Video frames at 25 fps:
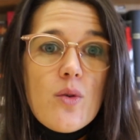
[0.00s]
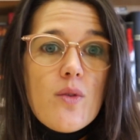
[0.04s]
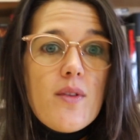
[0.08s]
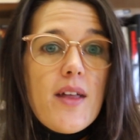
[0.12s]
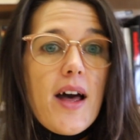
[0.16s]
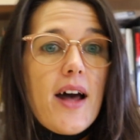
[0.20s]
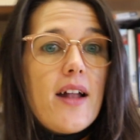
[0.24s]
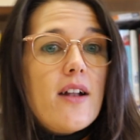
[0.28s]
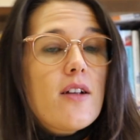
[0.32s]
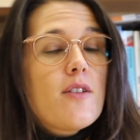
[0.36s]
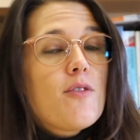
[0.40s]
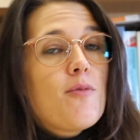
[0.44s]
or
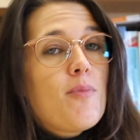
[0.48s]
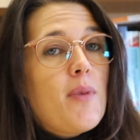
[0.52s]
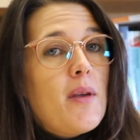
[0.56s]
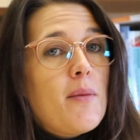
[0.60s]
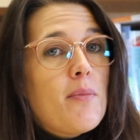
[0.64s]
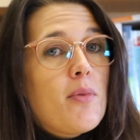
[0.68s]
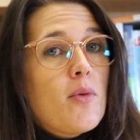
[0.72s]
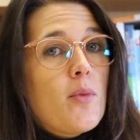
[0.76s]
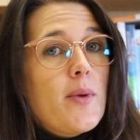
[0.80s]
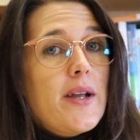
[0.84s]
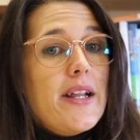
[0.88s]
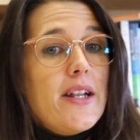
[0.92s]
that of
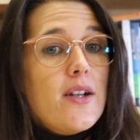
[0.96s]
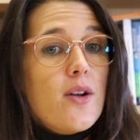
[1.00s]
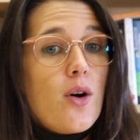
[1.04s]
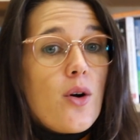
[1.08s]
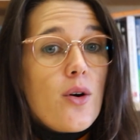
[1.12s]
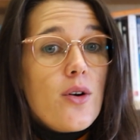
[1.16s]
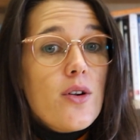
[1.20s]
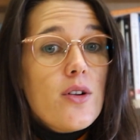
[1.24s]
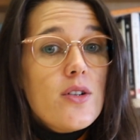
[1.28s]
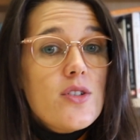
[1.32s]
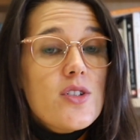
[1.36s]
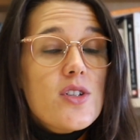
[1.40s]
people we
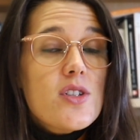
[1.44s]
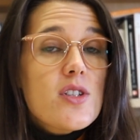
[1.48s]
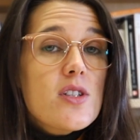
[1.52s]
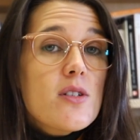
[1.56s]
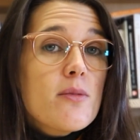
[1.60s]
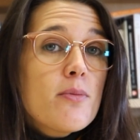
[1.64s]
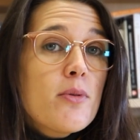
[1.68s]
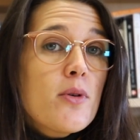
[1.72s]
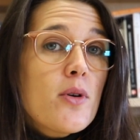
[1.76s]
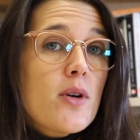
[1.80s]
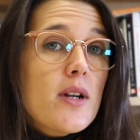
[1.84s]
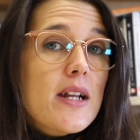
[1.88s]
know to
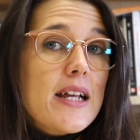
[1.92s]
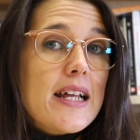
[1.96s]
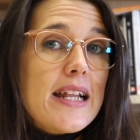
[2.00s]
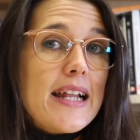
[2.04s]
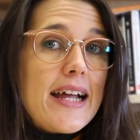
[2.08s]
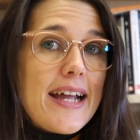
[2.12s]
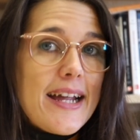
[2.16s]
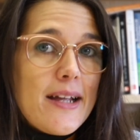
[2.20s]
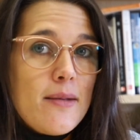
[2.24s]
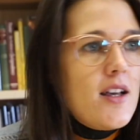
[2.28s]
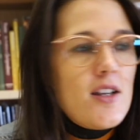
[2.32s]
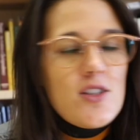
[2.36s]
support a
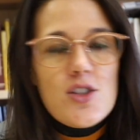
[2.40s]
claim.